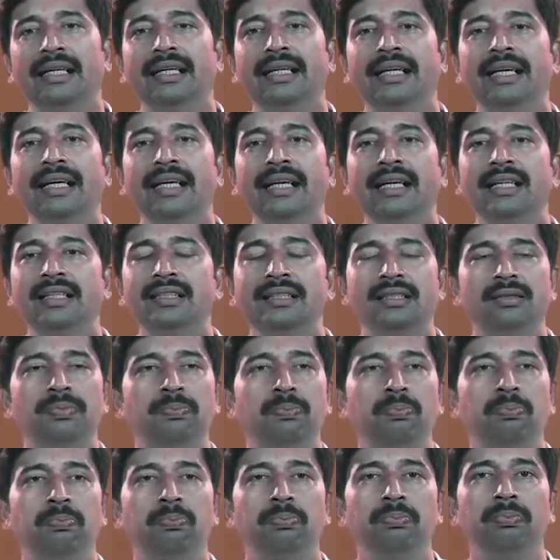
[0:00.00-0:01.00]
he is
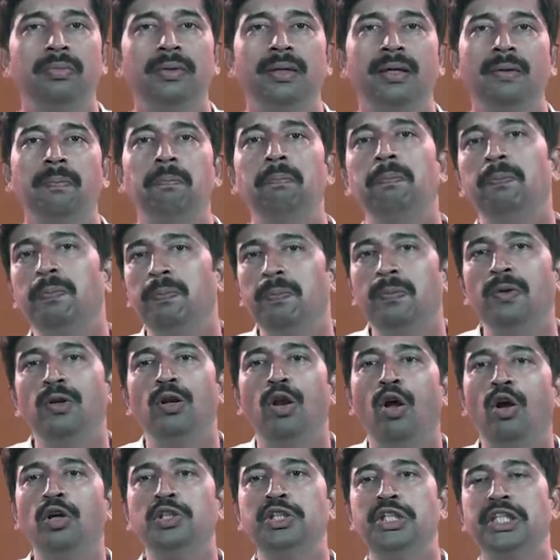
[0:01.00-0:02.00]

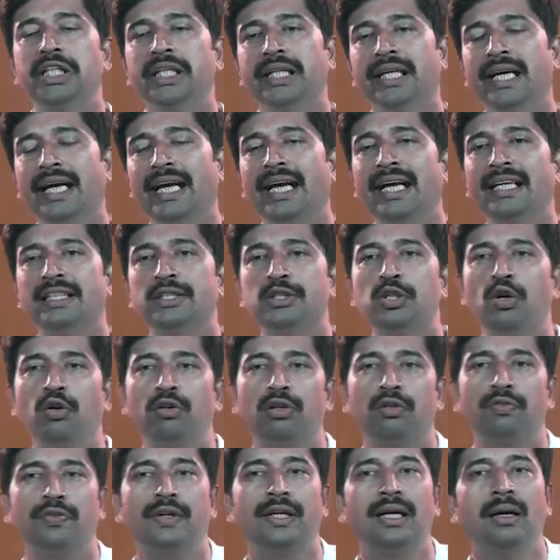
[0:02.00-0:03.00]
lodging a sort
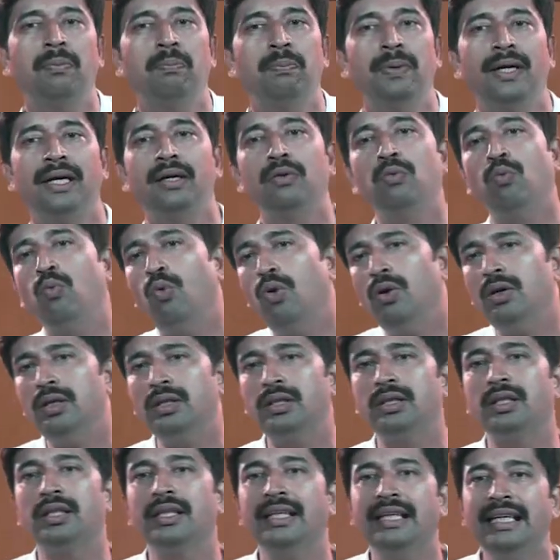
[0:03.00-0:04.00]
of a complaint. What
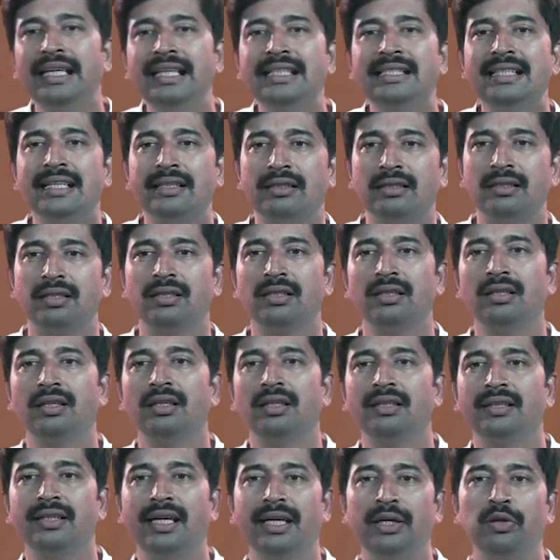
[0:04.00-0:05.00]
is it
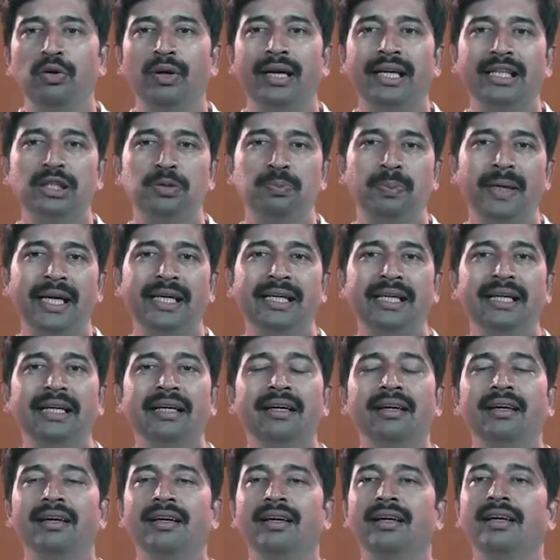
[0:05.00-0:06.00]
that you are
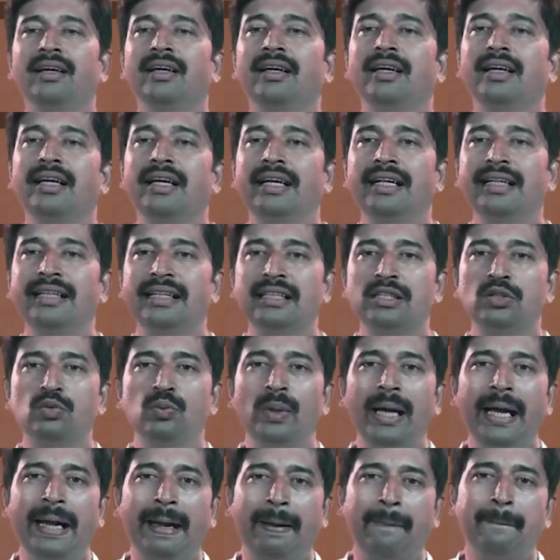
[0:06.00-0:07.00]
expecting in this
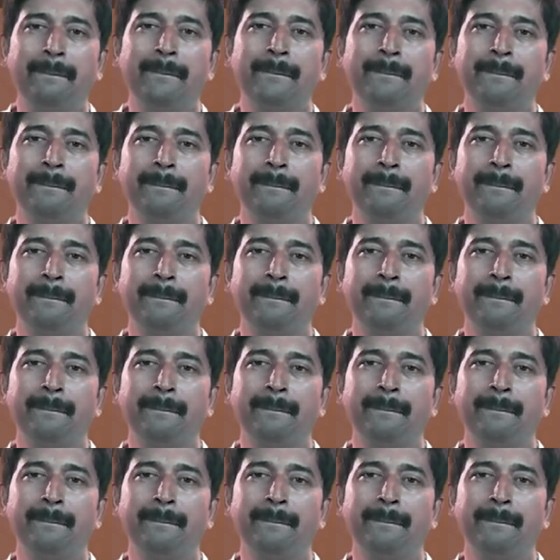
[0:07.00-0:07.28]
way?